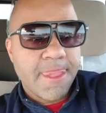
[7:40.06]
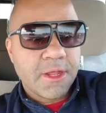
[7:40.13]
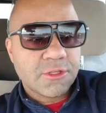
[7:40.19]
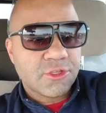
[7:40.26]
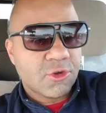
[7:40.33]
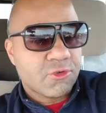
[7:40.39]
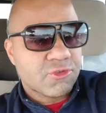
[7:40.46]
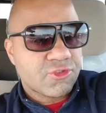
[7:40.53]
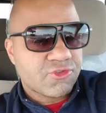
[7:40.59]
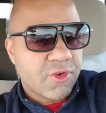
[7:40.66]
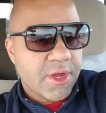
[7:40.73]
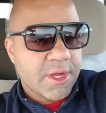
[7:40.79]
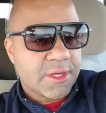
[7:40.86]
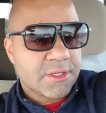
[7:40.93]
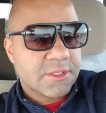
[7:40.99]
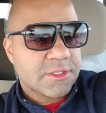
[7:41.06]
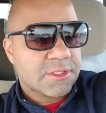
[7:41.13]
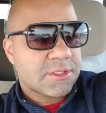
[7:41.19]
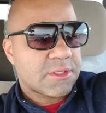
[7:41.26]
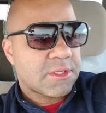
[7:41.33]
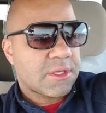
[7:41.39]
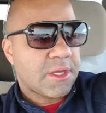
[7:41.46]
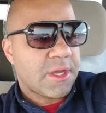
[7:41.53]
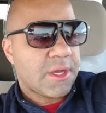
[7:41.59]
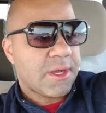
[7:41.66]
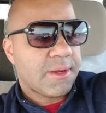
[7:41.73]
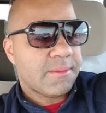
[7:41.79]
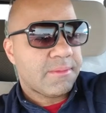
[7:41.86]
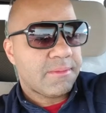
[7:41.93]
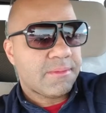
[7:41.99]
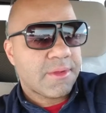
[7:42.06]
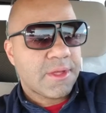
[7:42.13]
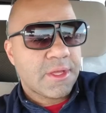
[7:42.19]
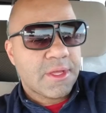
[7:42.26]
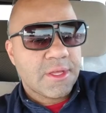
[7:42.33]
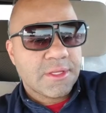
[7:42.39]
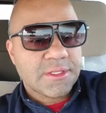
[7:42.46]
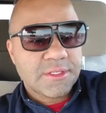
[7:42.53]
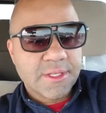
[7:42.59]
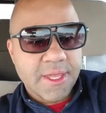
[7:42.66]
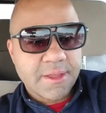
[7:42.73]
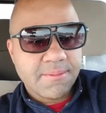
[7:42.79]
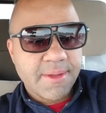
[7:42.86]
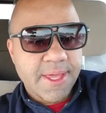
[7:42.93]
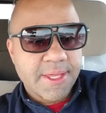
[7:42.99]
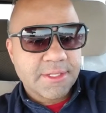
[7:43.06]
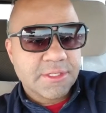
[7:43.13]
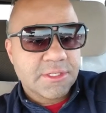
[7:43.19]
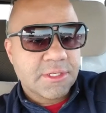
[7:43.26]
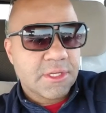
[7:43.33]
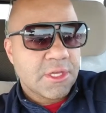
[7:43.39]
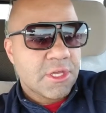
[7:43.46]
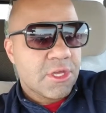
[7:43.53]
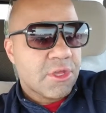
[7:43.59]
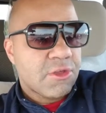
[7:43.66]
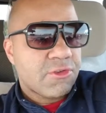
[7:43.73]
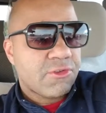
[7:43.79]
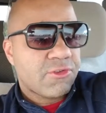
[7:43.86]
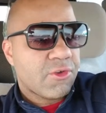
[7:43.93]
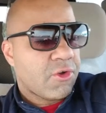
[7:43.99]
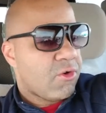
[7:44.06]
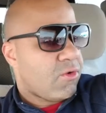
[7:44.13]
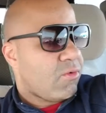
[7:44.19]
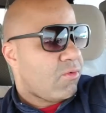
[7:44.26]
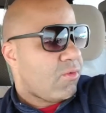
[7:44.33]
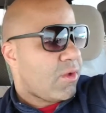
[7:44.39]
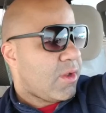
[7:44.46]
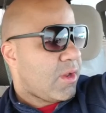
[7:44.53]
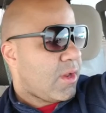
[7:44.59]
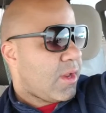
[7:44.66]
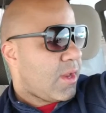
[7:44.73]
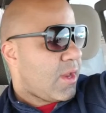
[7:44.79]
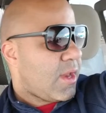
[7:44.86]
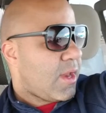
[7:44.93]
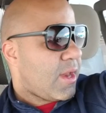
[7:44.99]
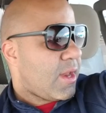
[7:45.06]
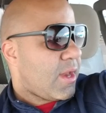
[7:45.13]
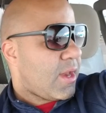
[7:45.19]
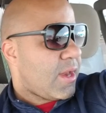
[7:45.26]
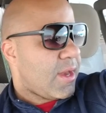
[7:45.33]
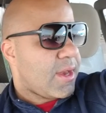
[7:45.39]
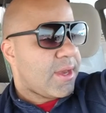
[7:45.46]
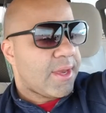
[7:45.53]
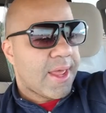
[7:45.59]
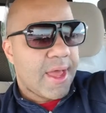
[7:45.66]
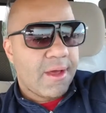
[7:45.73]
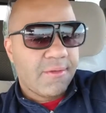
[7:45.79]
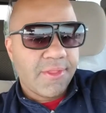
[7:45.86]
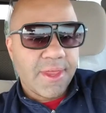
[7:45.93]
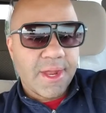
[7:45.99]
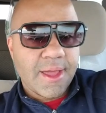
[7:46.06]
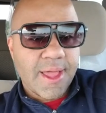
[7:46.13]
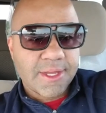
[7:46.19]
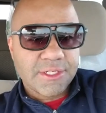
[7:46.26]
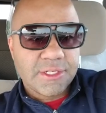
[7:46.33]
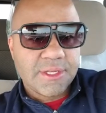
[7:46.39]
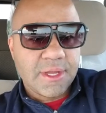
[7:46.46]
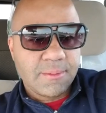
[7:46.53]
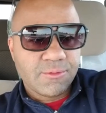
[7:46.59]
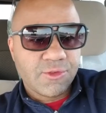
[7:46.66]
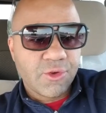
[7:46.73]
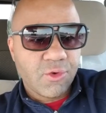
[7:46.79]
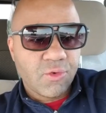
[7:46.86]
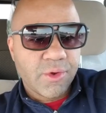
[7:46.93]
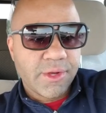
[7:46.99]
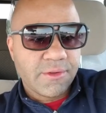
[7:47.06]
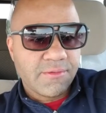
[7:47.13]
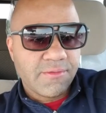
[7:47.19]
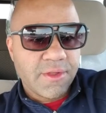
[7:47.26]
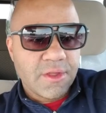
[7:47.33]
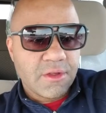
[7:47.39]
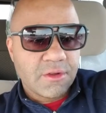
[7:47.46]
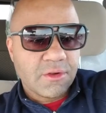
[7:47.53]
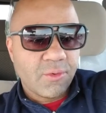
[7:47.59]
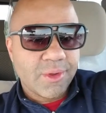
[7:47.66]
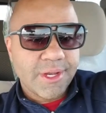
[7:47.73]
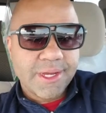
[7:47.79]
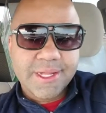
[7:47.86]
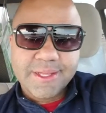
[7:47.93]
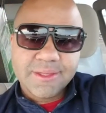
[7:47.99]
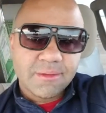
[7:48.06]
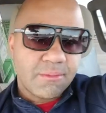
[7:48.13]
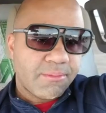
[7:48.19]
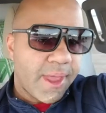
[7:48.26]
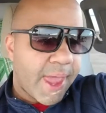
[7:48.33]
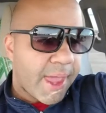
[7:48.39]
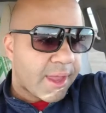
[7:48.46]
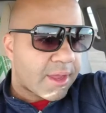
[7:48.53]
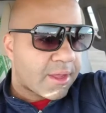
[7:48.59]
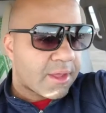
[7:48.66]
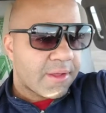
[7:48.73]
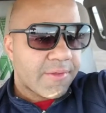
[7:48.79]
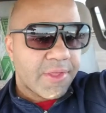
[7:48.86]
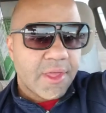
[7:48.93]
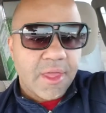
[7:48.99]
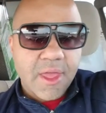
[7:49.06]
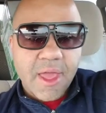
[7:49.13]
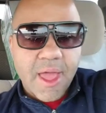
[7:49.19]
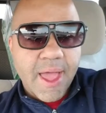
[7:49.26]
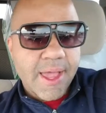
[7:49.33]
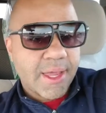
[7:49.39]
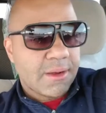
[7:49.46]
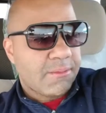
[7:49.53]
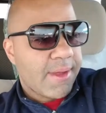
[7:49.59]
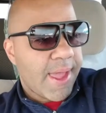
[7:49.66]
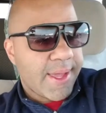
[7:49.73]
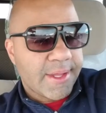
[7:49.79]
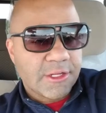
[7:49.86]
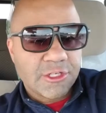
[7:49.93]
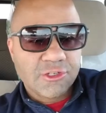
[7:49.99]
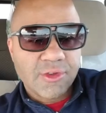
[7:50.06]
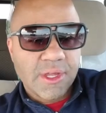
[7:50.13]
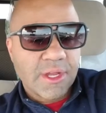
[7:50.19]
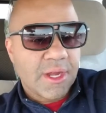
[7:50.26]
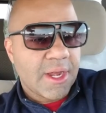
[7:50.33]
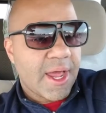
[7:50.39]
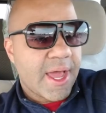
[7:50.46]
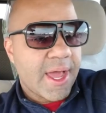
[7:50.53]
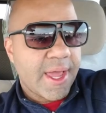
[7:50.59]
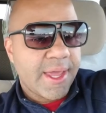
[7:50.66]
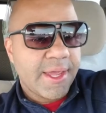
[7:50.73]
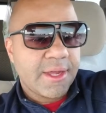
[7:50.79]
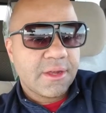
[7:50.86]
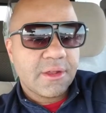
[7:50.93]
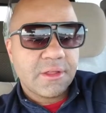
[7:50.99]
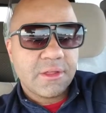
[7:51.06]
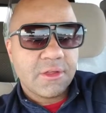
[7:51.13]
tow trucks, stake beds. So now that I'm towing the vehicle, when I need to back, I can back in a straight line,